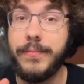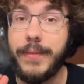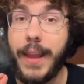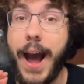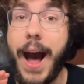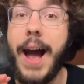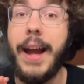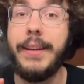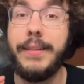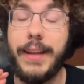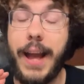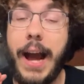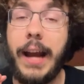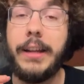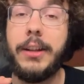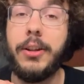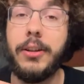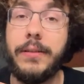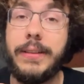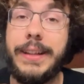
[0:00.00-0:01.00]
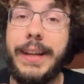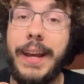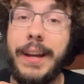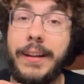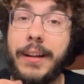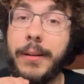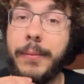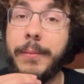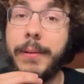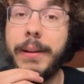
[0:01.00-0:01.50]
I could kick
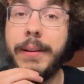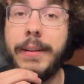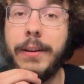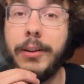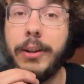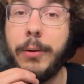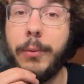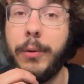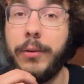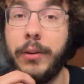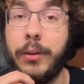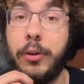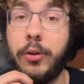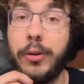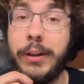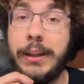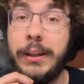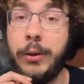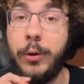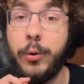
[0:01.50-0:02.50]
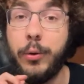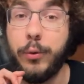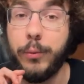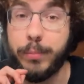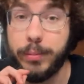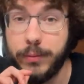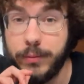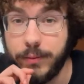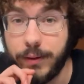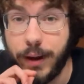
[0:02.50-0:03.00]
him until he was a green goop.
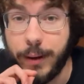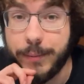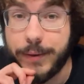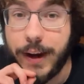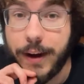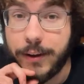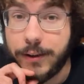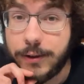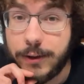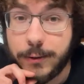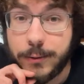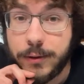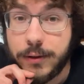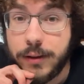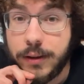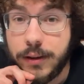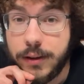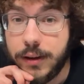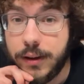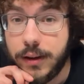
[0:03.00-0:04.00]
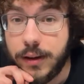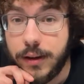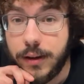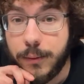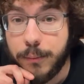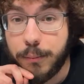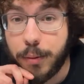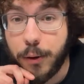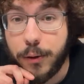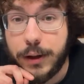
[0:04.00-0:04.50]
I'm telling you.
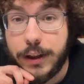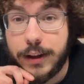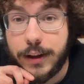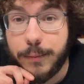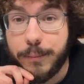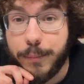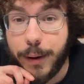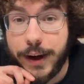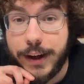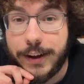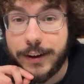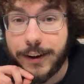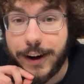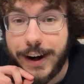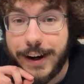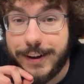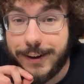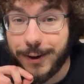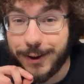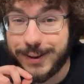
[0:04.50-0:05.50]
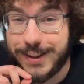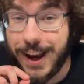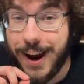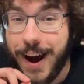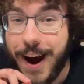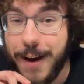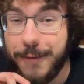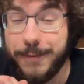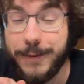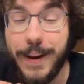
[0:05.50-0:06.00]
Bro, he could bite your ankles
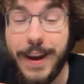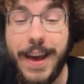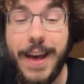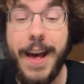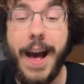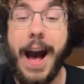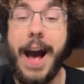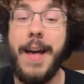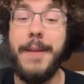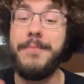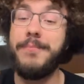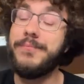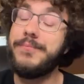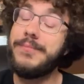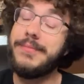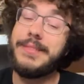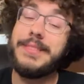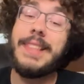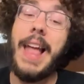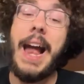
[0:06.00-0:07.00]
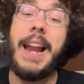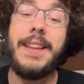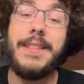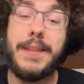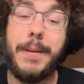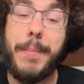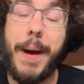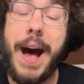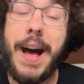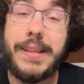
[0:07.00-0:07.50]
off. That is a
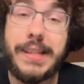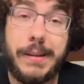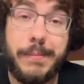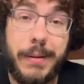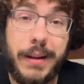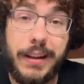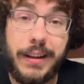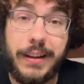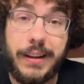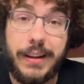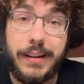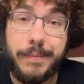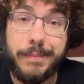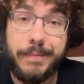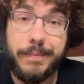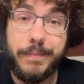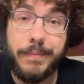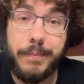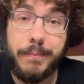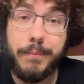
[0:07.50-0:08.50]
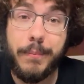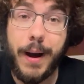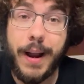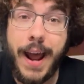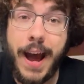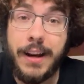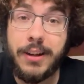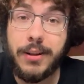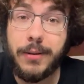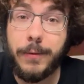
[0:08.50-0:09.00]
possibility. But
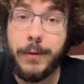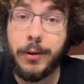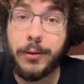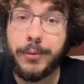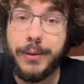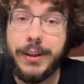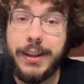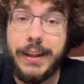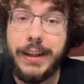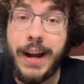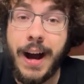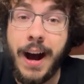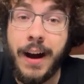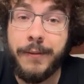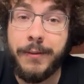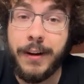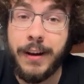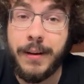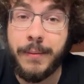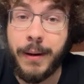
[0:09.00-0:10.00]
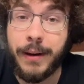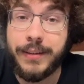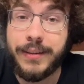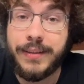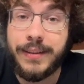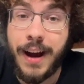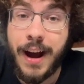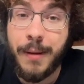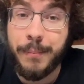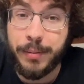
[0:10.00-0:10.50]
I just feel really confident in my
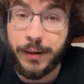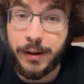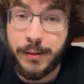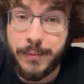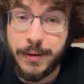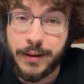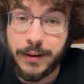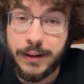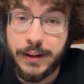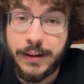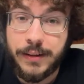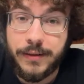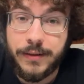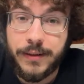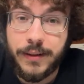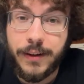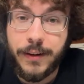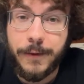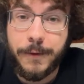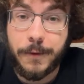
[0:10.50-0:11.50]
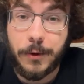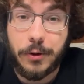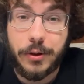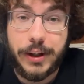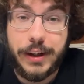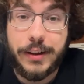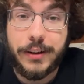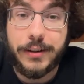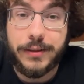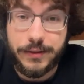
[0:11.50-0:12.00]
stomping ability. For
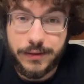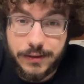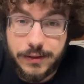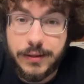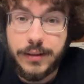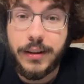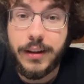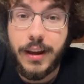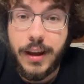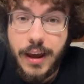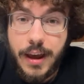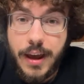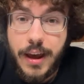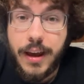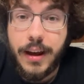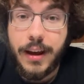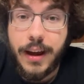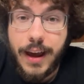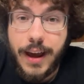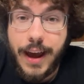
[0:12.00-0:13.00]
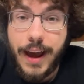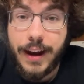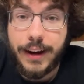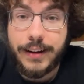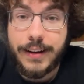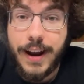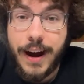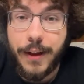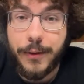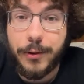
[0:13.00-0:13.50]
real. Heck
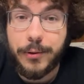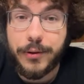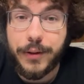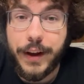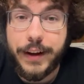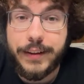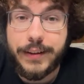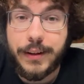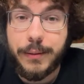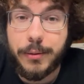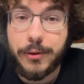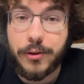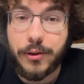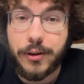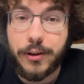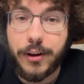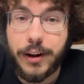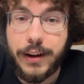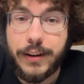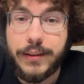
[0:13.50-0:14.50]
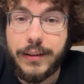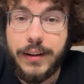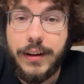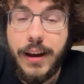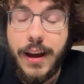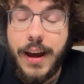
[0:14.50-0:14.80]
nah, those lightsabers are crazy.